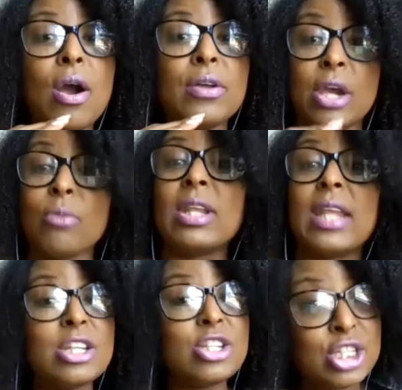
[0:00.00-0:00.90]
their
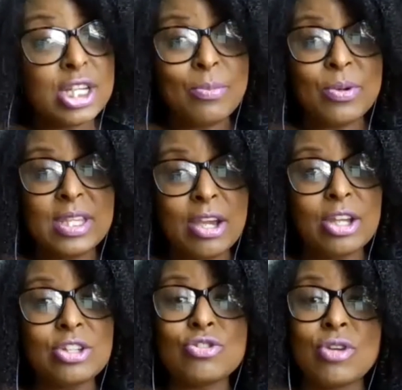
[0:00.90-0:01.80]
relationship with their
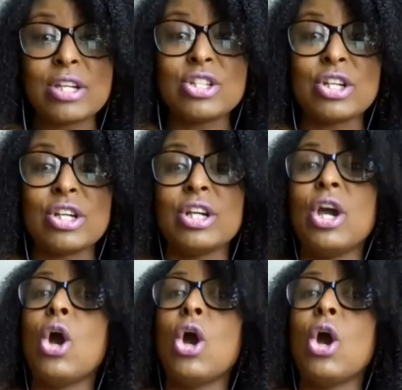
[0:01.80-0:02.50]
instructor,